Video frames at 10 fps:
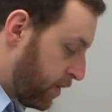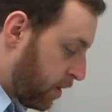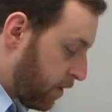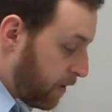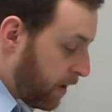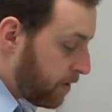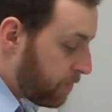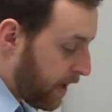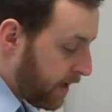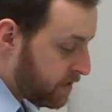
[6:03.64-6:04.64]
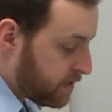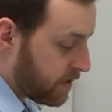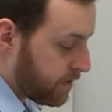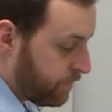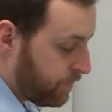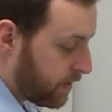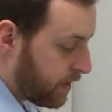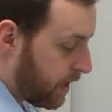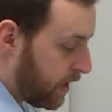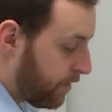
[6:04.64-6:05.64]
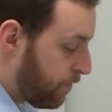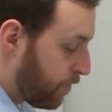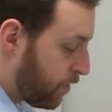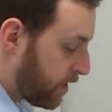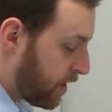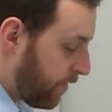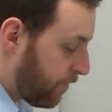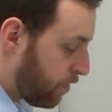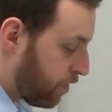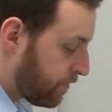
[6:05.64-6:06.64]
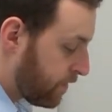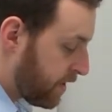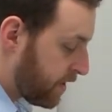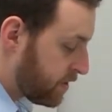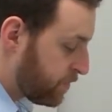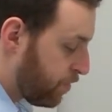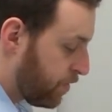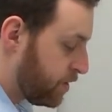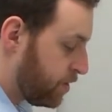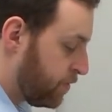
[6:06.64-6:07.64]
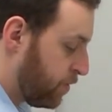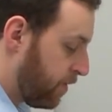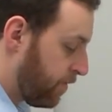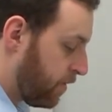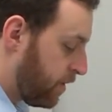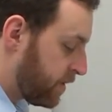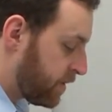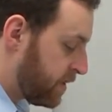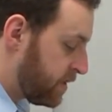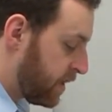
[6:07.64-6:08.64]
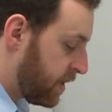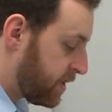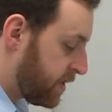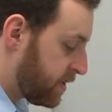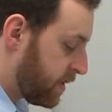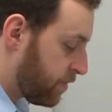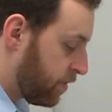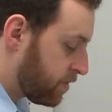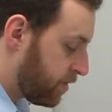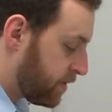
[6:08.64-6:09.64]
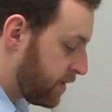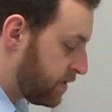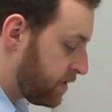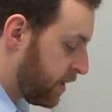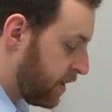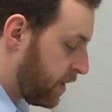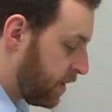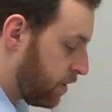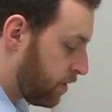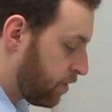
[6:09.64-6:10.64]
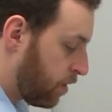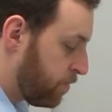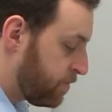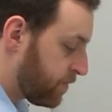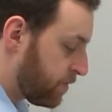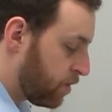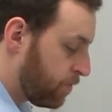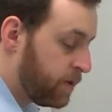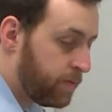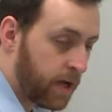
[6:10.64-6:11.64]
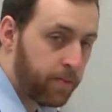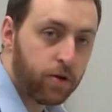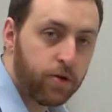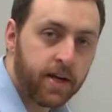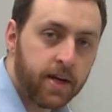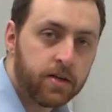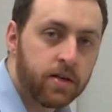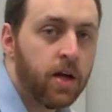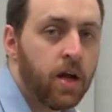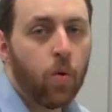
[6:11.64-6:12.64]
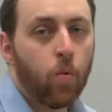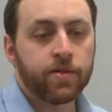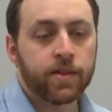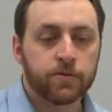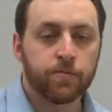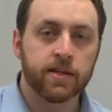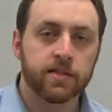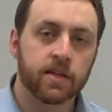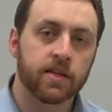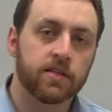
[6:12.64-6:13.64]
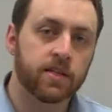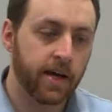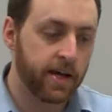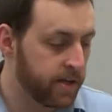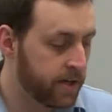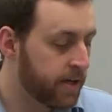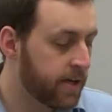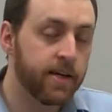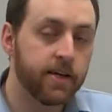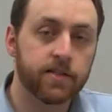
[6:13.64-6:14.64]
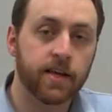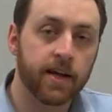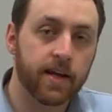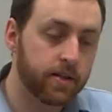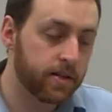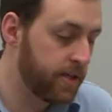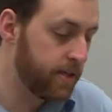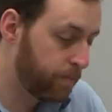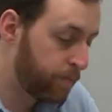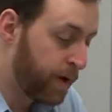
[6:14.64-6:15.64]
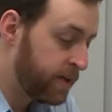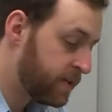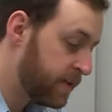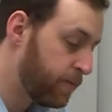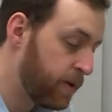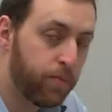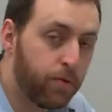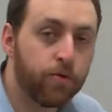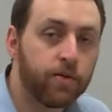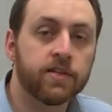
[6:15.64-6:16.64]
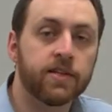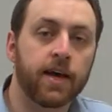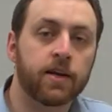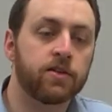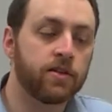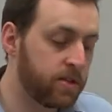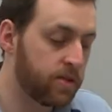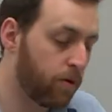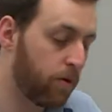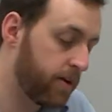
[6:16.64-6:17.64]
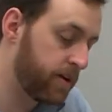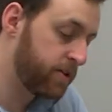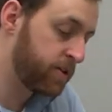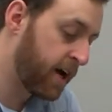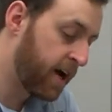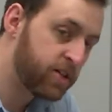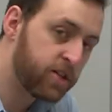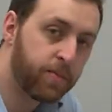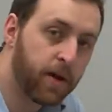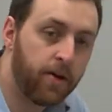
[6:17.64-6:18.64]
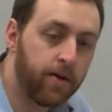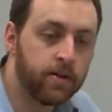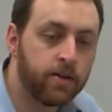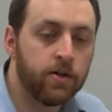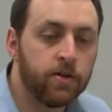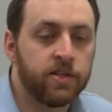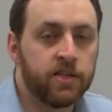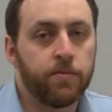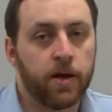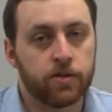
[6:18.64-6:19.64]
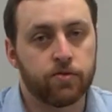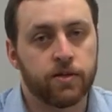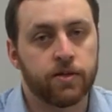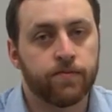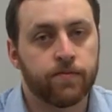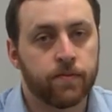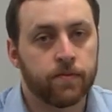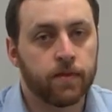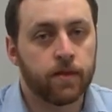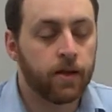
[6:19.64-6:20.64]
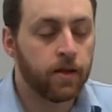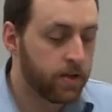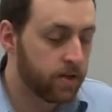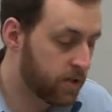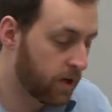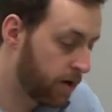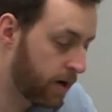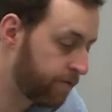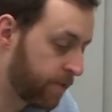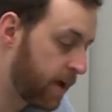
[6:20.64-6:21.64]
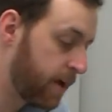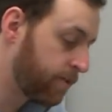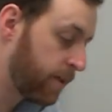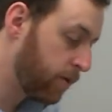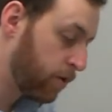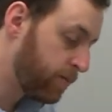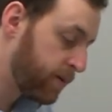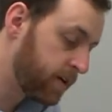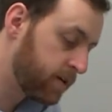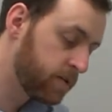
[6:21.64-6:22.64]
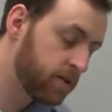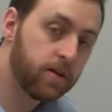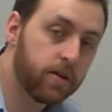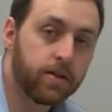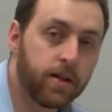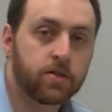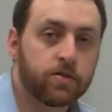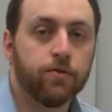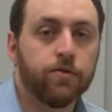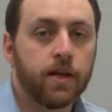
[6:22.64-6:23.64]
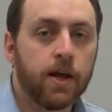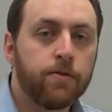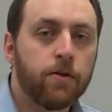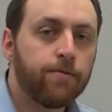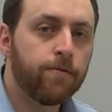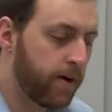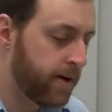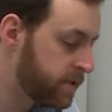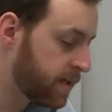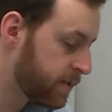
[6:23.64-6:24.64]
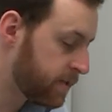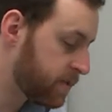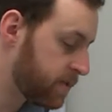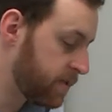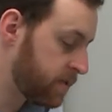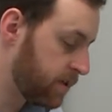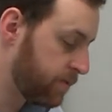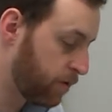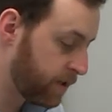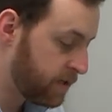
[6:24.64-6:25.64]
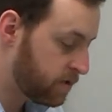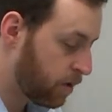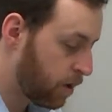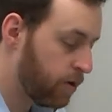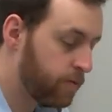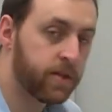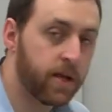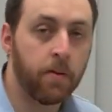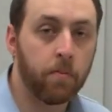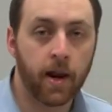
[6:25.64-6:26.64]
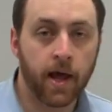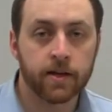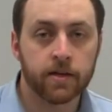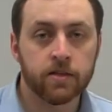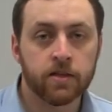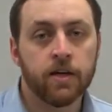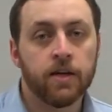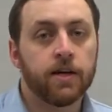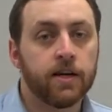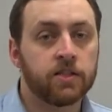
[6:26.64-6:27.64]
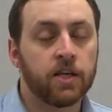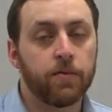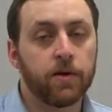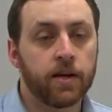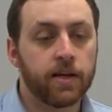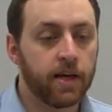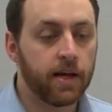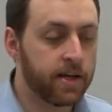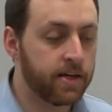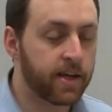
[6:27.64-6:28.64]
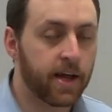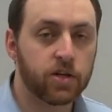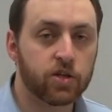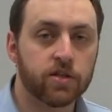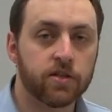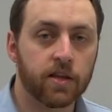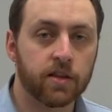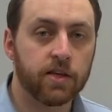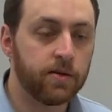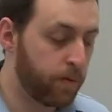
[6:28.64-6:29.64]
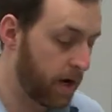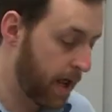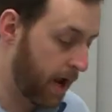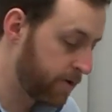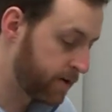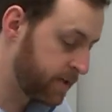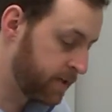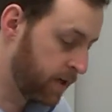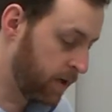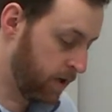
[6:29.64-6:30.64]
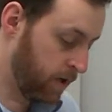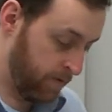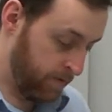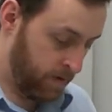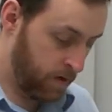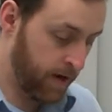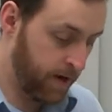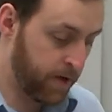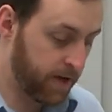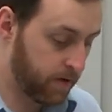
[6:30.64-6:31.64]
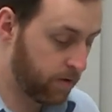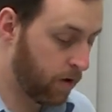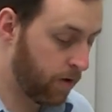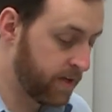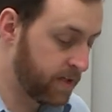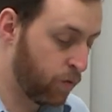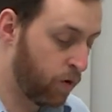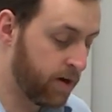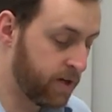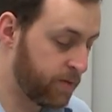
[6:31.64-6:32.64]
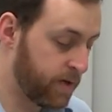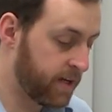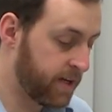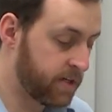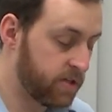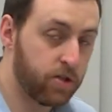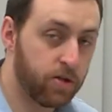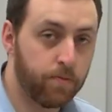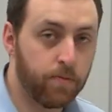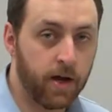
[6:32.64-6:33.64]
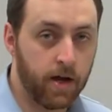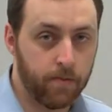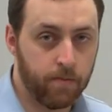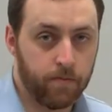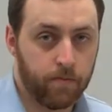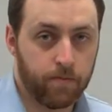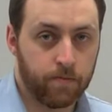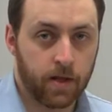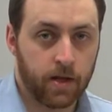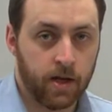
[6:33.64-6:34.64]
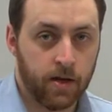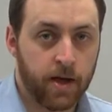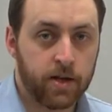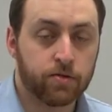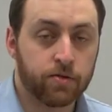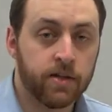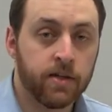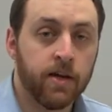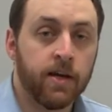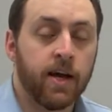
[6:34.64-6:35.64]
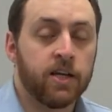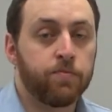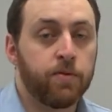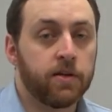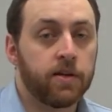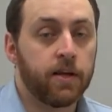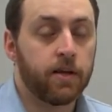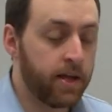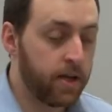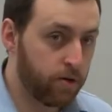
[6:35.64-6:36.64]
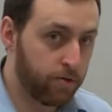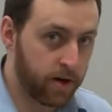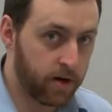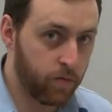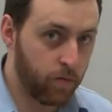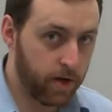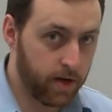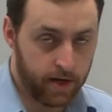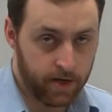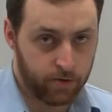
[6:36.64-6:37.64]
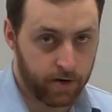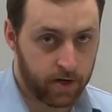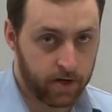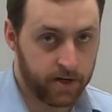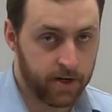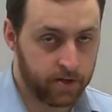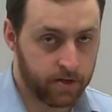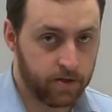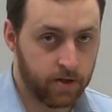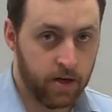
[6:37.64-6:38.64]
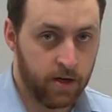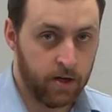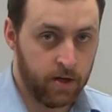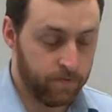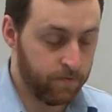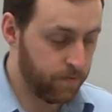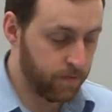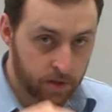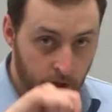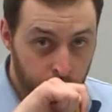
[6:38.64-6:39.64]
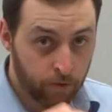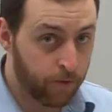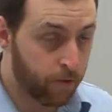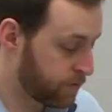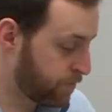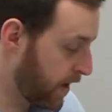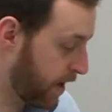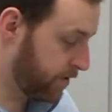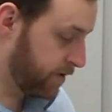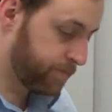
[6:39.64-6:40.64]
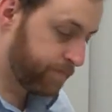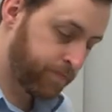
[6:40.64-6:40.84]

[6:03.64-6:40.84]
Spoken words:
we go to plug mains in, if you've got the cover off at this point, you might find that these LEDs, these globes at the top here become illuminated. What that's basically saying is that the PCB board is actually supplying charging power to your battery. So if they're illuminated, that's good. If you find that the system or these globes are blackened, it's typically an indication that the polarity of these wires being connected to your battery has been incorrectly connected. So reverse polarity.